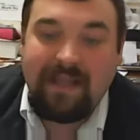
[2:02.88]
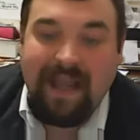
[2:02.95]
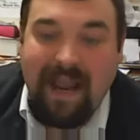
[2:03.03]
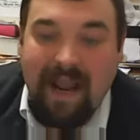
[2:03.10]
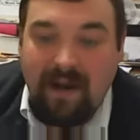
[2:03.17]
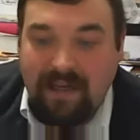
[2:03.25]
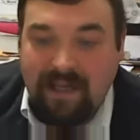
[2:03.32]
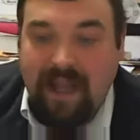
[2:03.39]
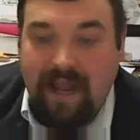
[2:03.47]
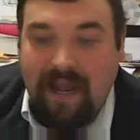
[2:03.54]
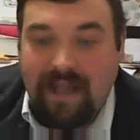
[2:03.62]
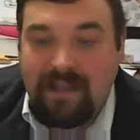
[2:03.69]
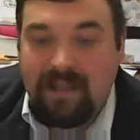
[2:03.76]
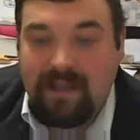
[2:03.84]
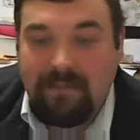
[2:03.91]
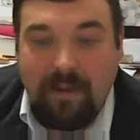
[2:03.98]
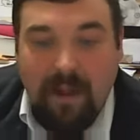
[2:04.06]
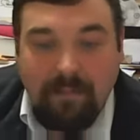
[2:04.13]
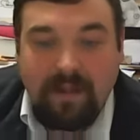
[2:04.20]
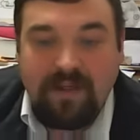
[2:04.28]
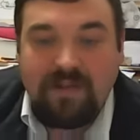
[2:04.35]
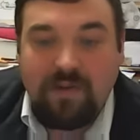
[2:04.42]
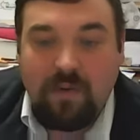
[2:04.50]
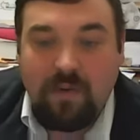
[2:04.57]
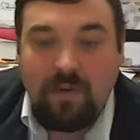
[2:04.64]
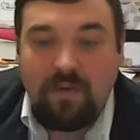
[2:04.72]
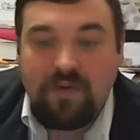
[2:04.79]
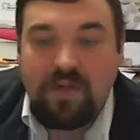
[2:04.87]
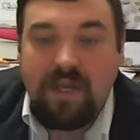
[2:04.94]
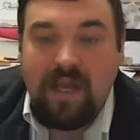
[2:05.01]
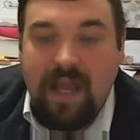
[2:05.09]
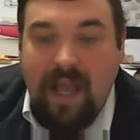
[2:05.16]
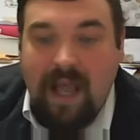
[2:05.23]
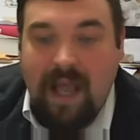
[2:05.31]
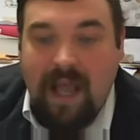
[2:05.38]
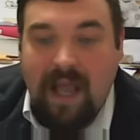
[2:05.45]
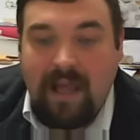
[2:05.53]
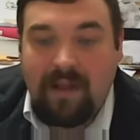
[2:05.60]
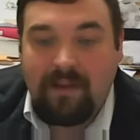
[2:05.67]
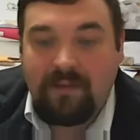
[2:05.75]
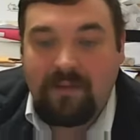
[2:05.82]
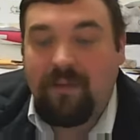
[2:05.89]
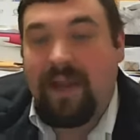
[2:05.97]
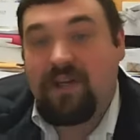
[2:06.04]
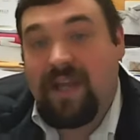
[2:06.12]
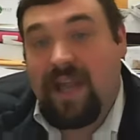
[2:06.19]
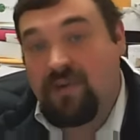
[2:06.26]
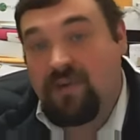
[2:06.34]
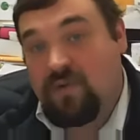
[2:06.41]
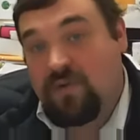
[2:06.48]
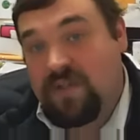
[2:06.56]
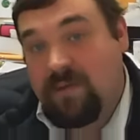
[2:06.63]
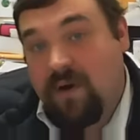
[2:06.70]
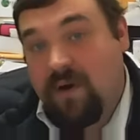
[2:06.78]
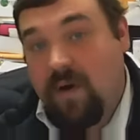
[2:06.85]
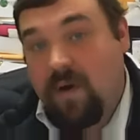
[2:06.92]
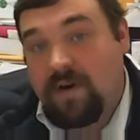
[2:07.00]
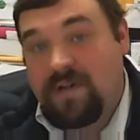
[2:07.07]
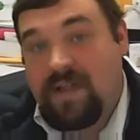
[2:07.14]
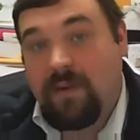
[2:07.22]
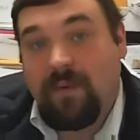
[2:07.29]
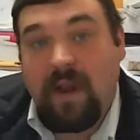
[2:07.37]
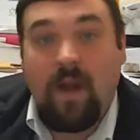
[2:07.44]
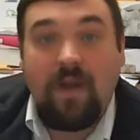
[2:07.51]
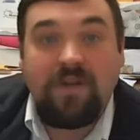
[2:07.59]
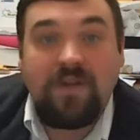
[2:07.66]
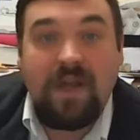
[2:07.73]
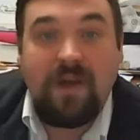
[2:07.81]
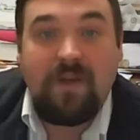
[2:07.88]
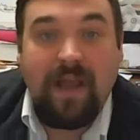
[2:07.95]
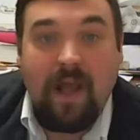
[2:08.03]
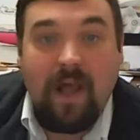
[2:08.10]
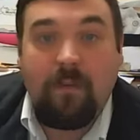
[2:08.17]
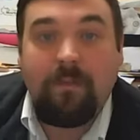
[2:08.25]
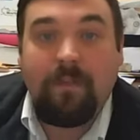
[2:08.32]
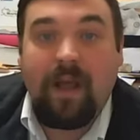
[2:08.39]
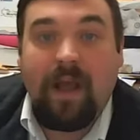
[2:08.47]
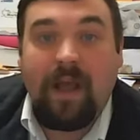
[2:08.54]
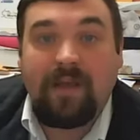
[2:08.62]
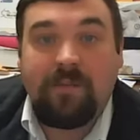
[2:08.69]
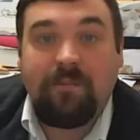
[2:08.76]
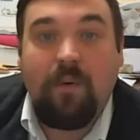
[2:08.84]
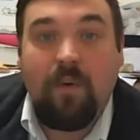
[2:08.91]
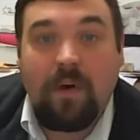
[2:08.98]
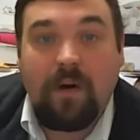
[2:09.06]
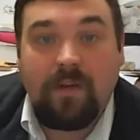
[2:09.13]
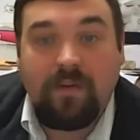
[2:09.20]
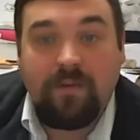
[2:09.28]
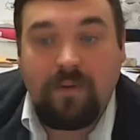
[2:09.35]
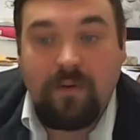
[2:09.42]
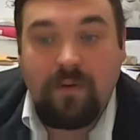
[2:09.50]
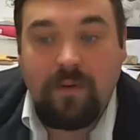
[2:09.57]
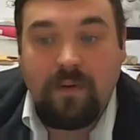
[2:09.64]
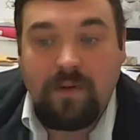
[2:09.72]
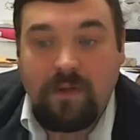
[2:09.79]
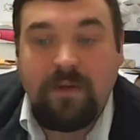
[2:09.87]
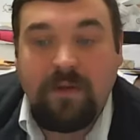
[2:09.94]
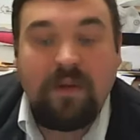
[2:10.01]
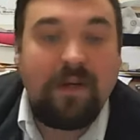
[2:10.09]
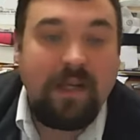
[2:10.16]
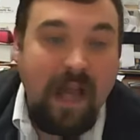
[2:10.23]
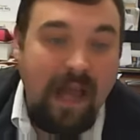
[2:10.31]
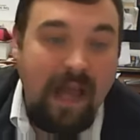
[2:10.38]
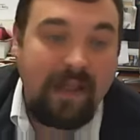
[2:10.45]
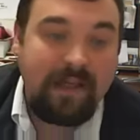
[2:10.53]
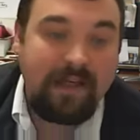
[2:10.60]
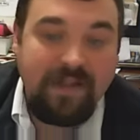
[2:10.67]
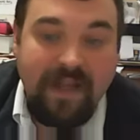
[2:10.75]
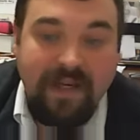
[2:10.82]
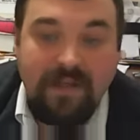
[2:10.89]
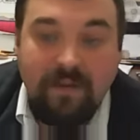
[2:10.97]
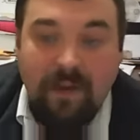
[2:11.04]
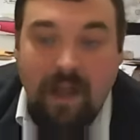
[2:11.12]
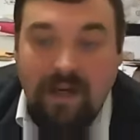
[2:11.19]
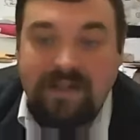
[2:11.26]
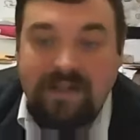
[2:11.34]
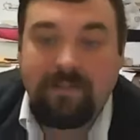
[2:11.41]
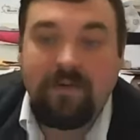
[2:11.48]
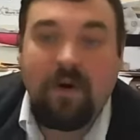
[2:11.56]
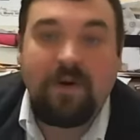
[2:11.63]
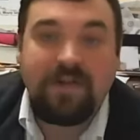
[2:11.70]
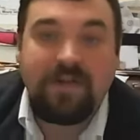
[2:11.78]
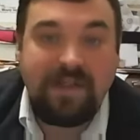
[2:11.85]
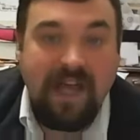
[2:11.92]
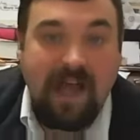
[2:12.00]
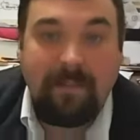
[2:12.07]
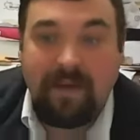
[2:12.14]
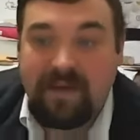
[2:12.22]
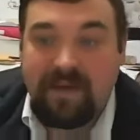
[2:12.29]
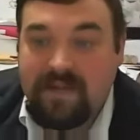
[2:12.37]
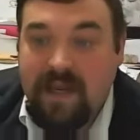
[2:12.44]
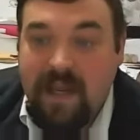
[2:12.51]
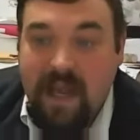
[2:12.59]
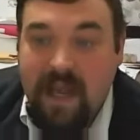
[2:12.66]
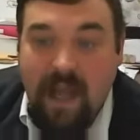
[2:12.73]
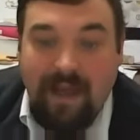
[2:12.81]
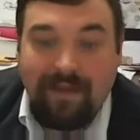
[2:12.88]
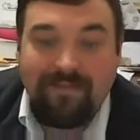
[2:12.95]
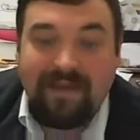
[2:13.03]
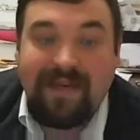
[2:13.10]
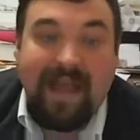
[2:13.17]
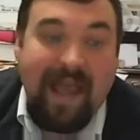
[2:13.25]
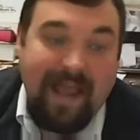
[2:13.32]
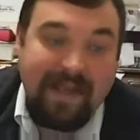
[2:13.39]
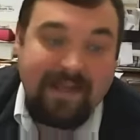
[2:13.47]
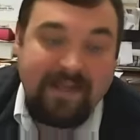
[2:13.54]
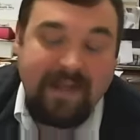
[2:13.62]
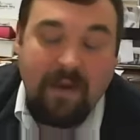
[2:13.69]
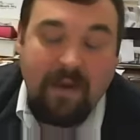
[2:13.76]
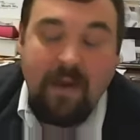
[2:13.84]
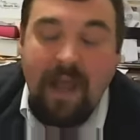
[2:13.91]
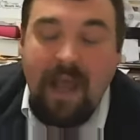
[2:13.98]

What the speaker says: county and the public schools through educational seminars that we also help support through the community college. They do a lot of seminars and topics of the day. So